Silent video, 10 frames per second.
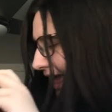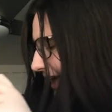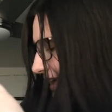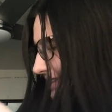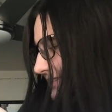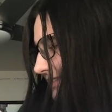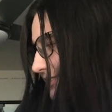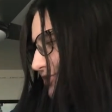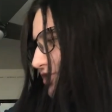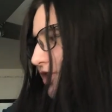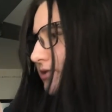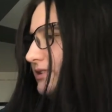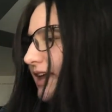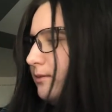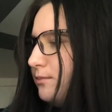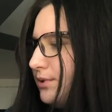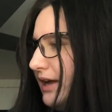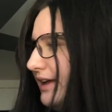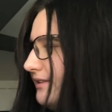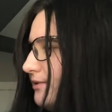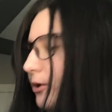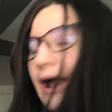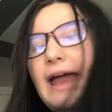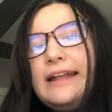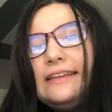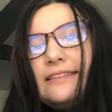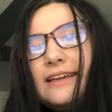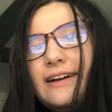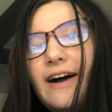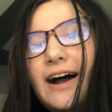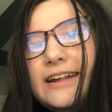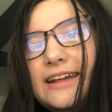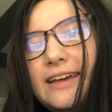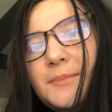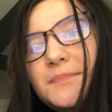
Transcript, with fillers: and there's no name brand or anything on it.